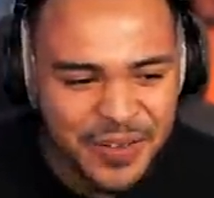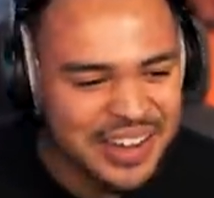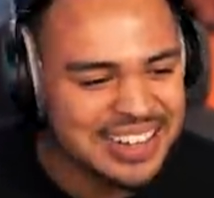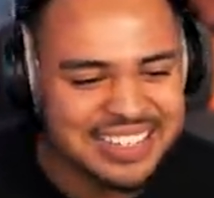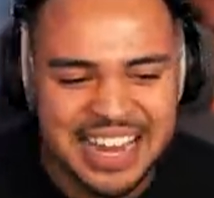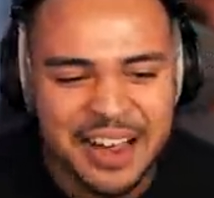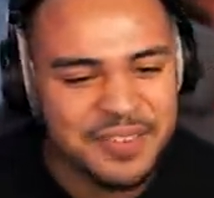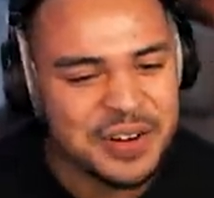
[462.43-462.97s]
Yo,
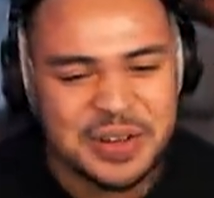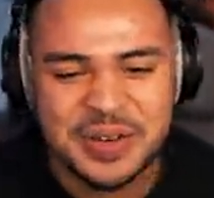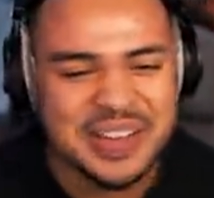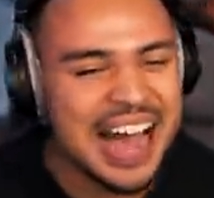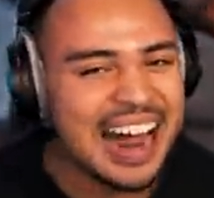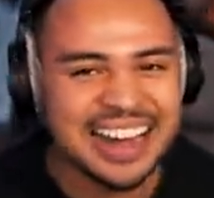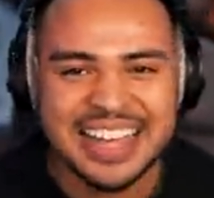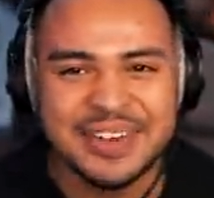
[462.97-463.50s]
Endeavor, you
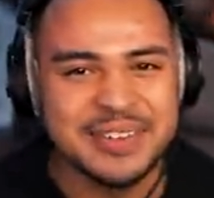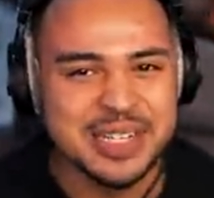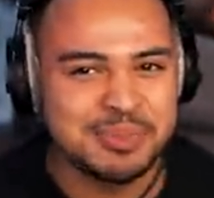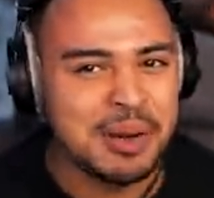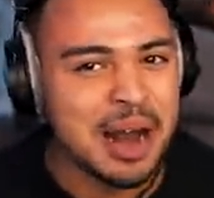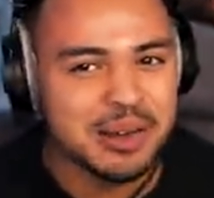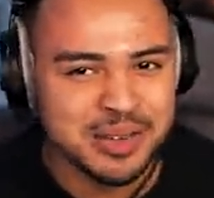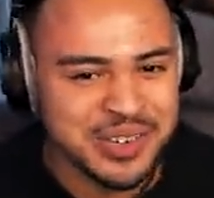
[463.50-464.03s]
gotta give us
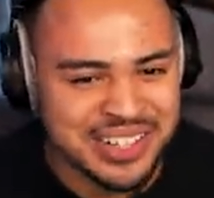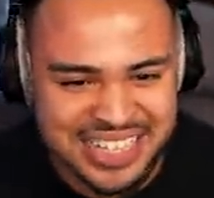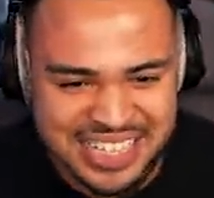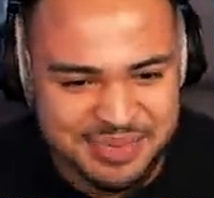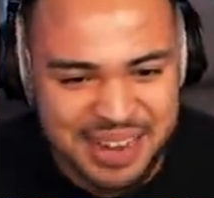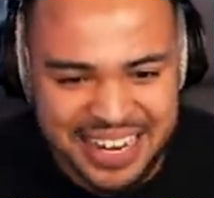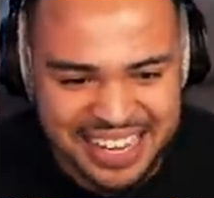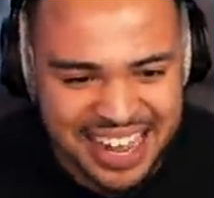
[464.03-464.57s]
props for
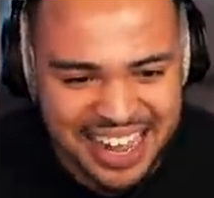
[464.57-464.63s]
this, my